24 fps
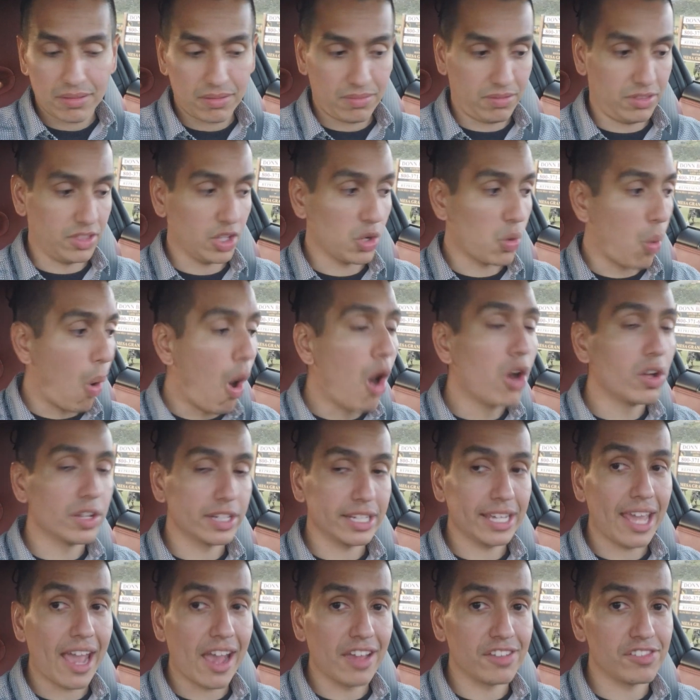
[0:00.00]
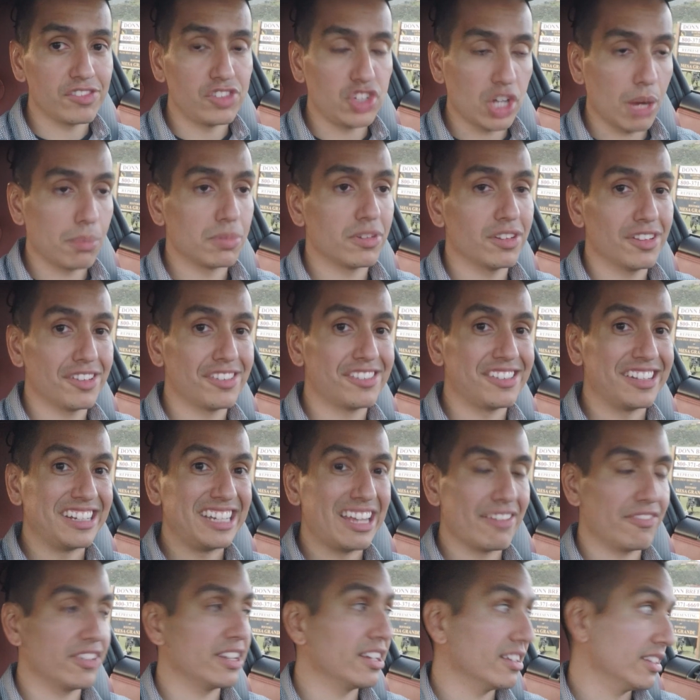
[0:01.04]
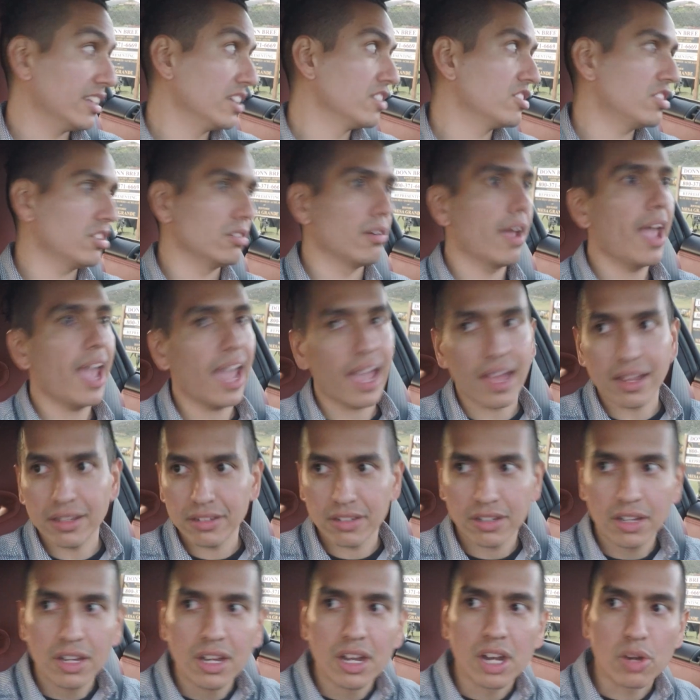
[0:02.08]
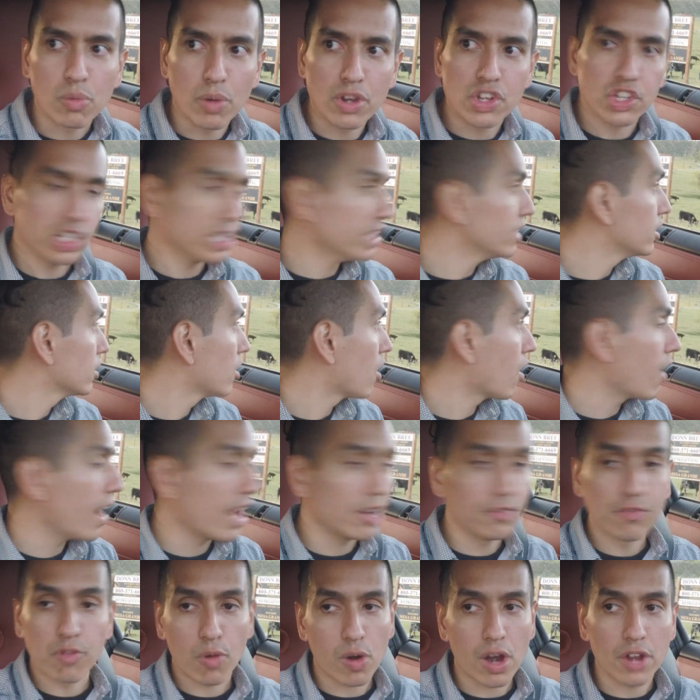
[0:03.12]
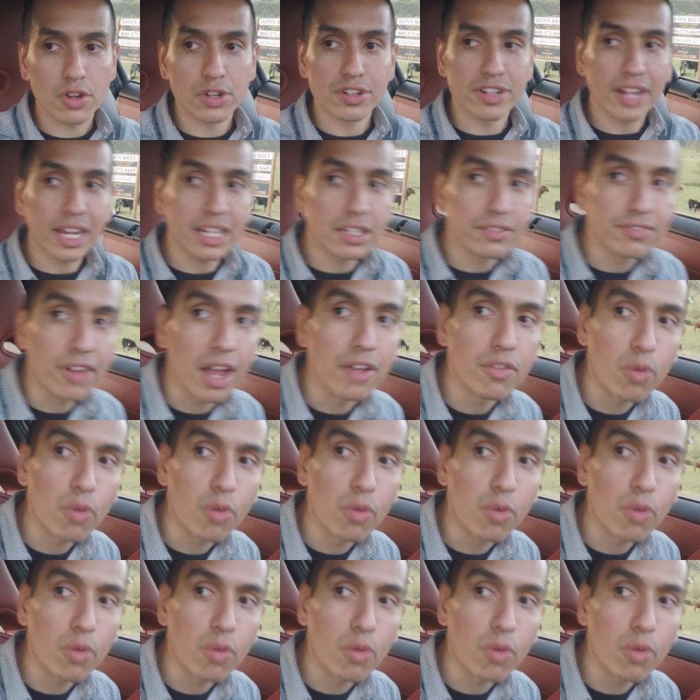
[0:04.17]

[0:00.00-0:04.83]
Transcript: the quality has jumped significantly too. And originally the car had 485